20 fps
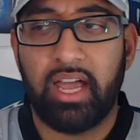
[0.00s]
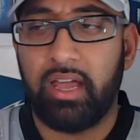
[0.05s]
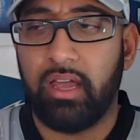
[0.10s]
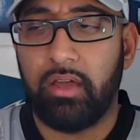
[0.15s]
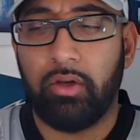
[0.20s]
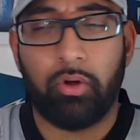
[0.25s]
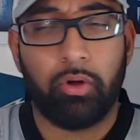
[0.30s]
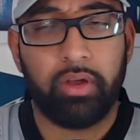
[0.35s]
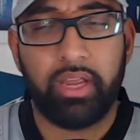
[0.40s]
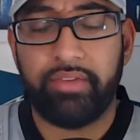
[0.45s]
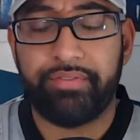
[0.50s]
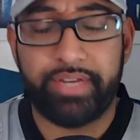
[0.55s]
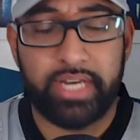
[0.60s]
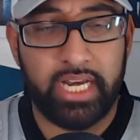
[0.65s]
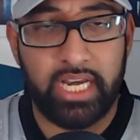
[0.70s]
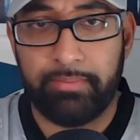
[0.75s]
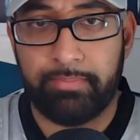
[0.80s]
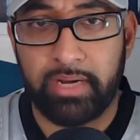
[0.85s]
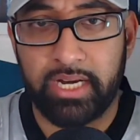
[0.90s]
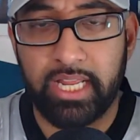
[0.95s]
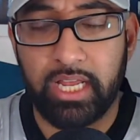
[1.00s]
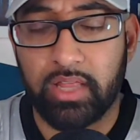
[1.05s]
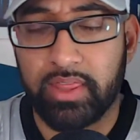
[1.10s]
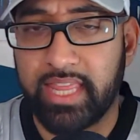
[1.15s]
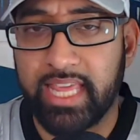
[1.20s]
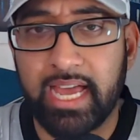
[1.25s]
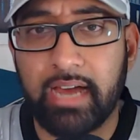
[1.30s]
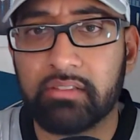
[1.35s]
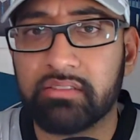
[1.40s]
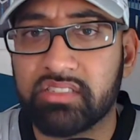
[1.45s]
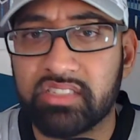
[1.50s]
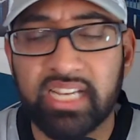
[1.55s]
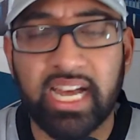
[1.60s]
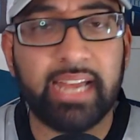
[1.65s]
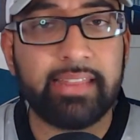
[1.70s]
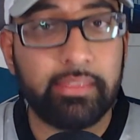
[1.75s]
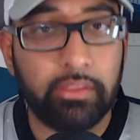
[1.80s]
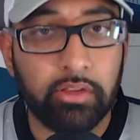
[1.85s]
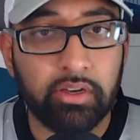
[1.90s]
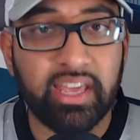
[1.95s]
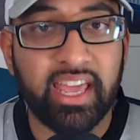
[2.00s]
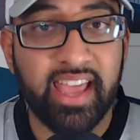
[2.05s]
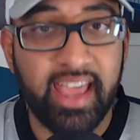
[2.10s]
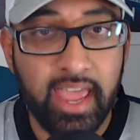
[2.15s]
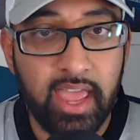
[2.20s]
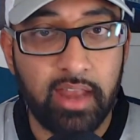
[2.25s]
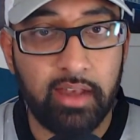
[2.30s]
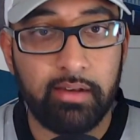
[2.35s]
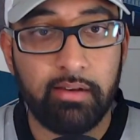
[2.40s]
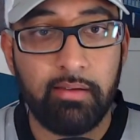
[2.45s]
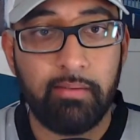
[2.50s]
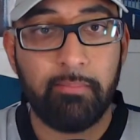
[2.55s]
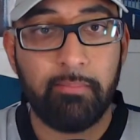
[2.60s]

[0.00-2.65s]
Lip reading: or even anybody on the outside looking in,